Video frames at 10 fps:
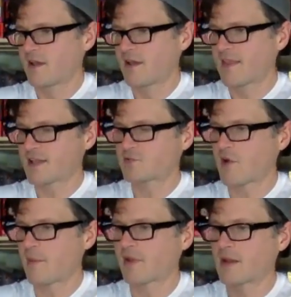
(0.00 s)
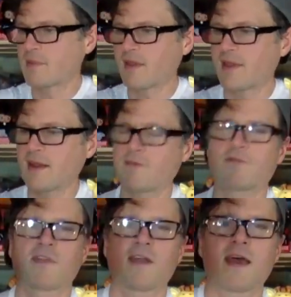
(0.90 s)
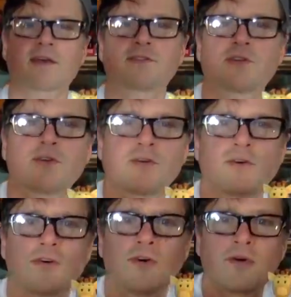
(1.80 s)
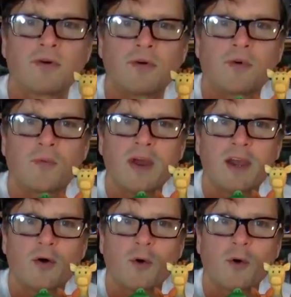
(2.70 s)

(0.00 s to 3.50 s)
and that's what I'm going to be eating for the next week